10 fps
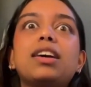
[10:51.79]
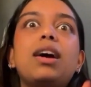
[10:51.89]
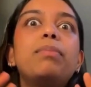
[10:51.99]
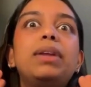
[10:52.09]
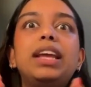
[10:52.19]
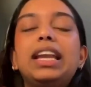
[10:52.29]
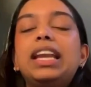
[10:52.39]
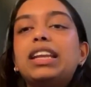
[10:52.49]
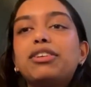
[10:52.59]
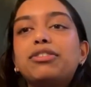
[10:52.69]

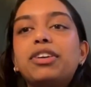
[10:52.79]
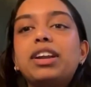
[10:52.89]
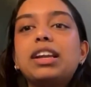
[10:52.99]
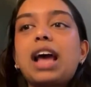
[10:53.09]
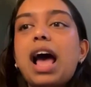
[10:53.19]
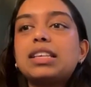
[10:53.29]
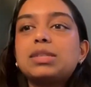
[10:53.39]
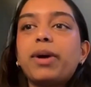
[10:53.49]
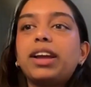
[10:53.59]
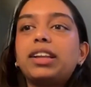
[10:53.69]
completely different
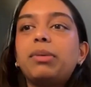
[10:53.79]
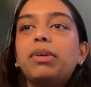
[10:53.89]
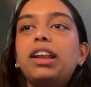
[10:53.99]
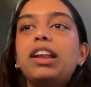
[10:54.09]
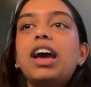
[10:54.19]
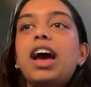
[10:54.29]
aspect. I mean,